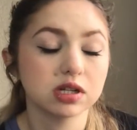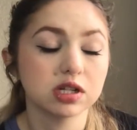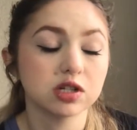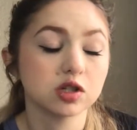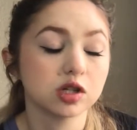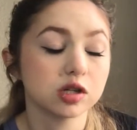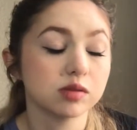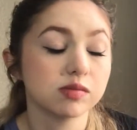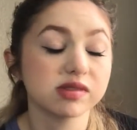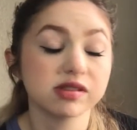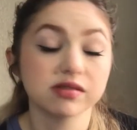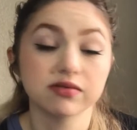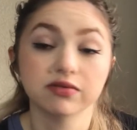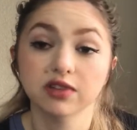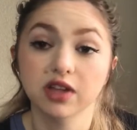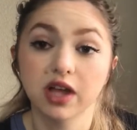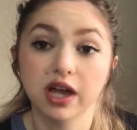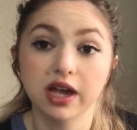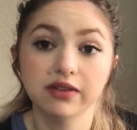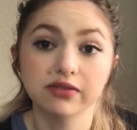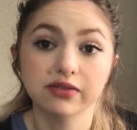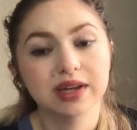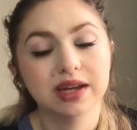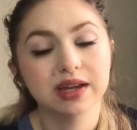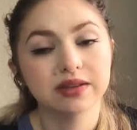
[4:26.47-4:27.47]
in terms of
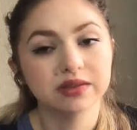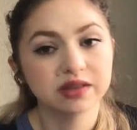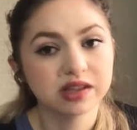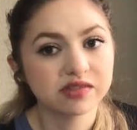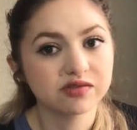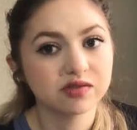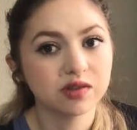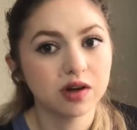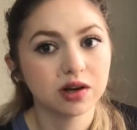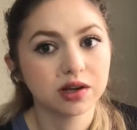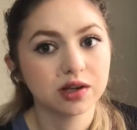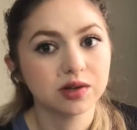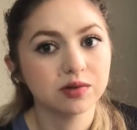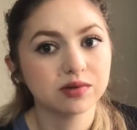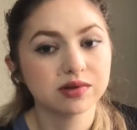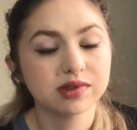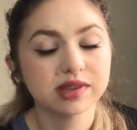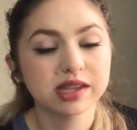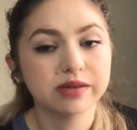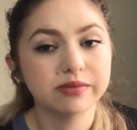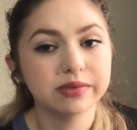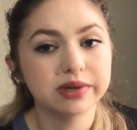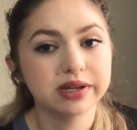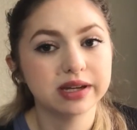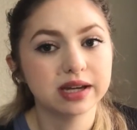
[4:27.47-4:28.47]
life. In this vlog, you will
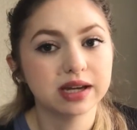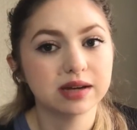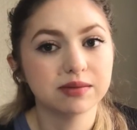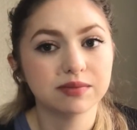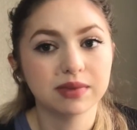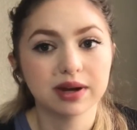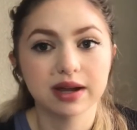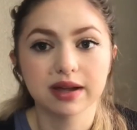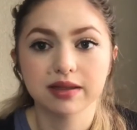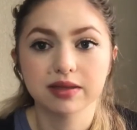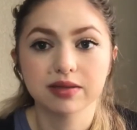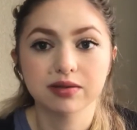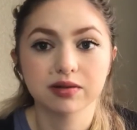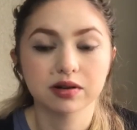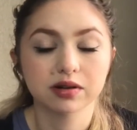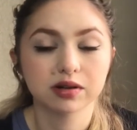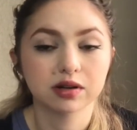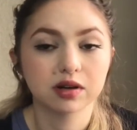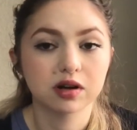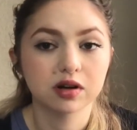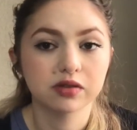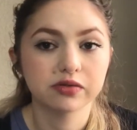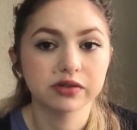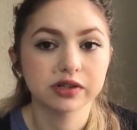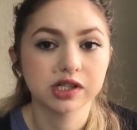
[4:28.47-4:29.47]
see me get my 3rd
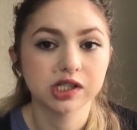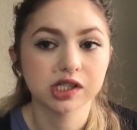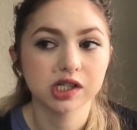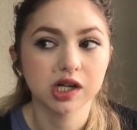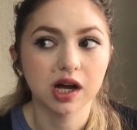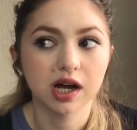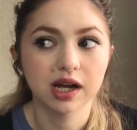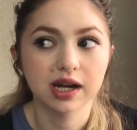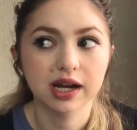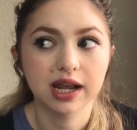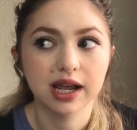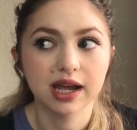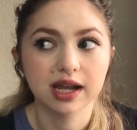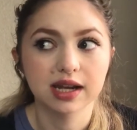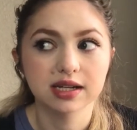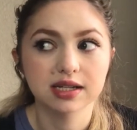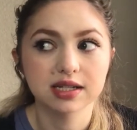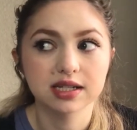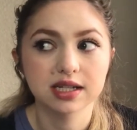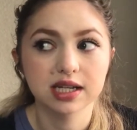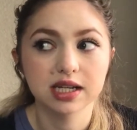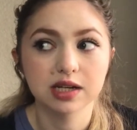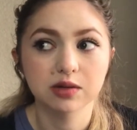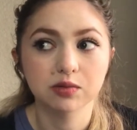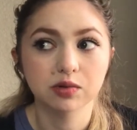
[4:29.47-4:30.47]
COVID shot,
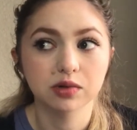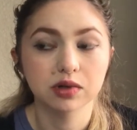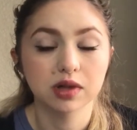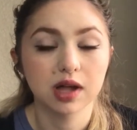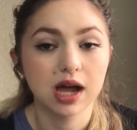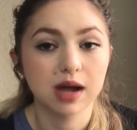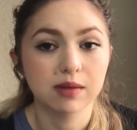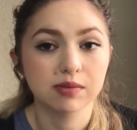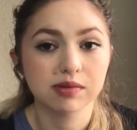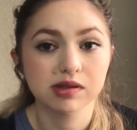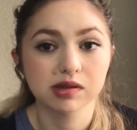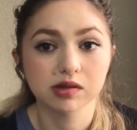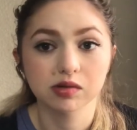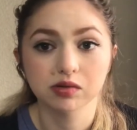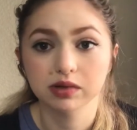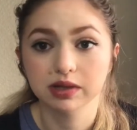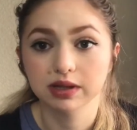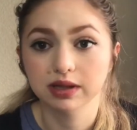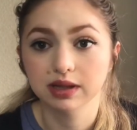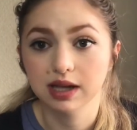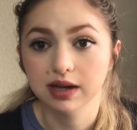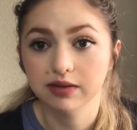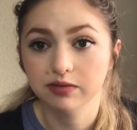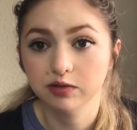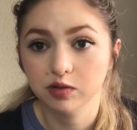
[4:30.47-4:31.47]
and it will absolutely
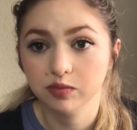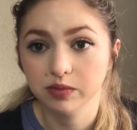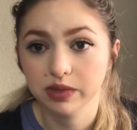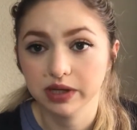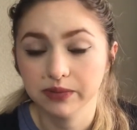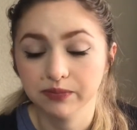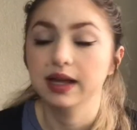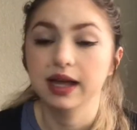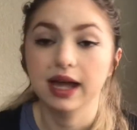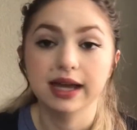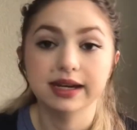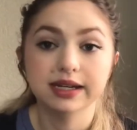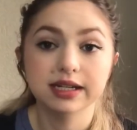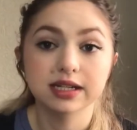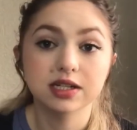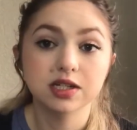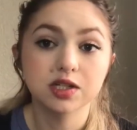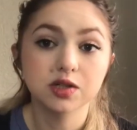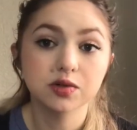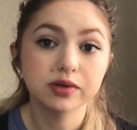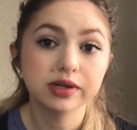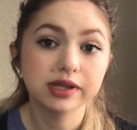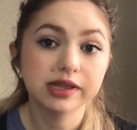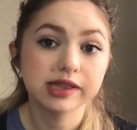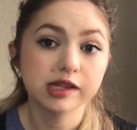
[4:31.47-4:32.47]
level me. And in
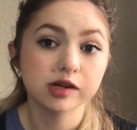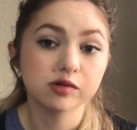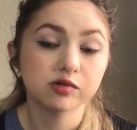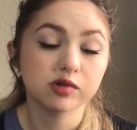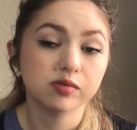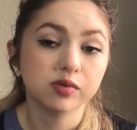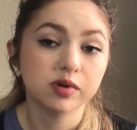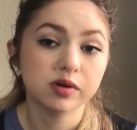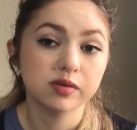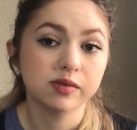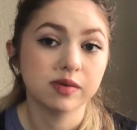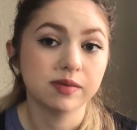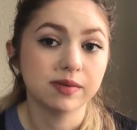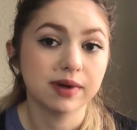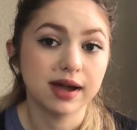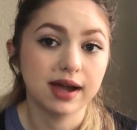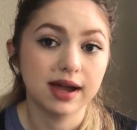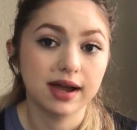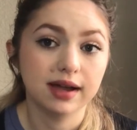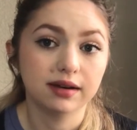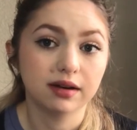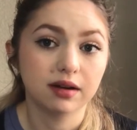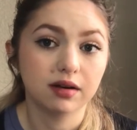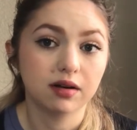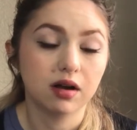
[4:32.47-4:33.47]
doing so, will put me
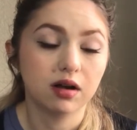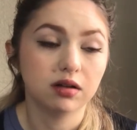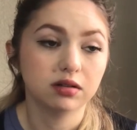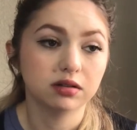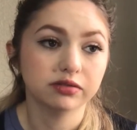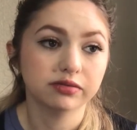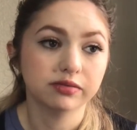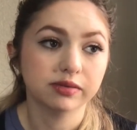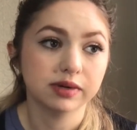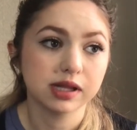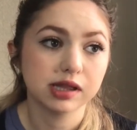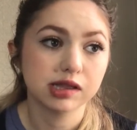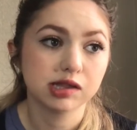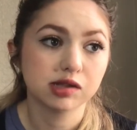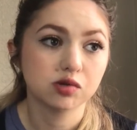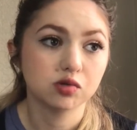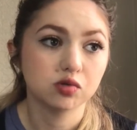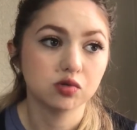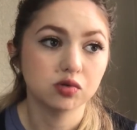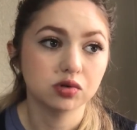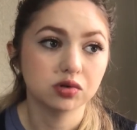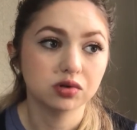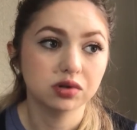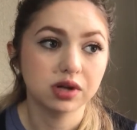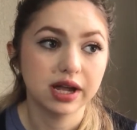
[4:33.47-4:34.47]
behind on all of my
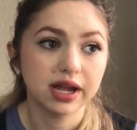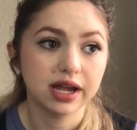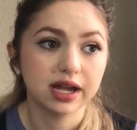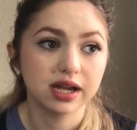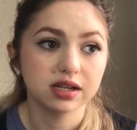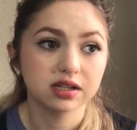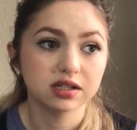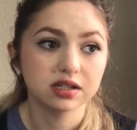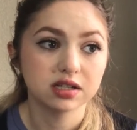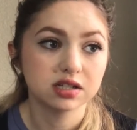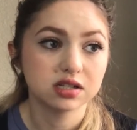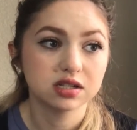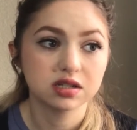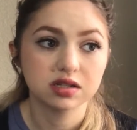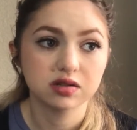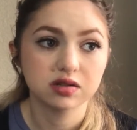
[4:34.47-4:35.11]
school and